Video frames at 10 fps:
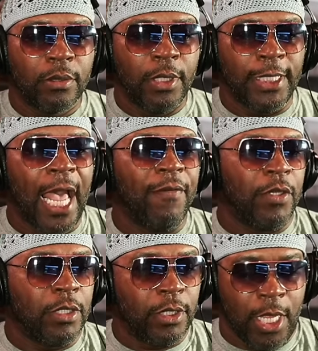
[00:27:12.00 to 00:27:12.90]
It's
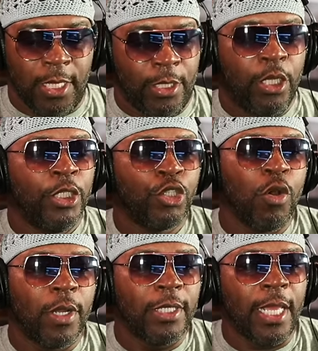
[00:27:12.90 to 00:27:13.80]
obvious. The
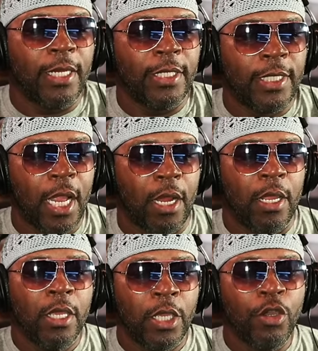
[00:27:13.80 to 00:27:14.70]
historical data is there.
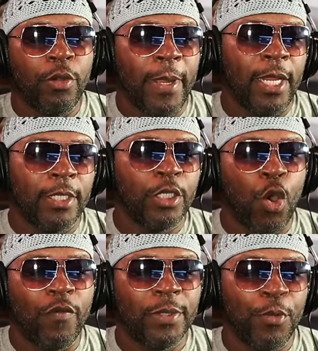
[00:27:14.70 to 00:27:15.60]
Killed a man that took
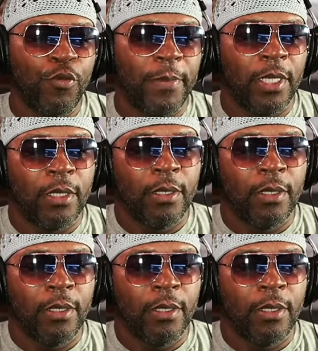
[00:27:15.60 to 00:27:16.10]
over his movement.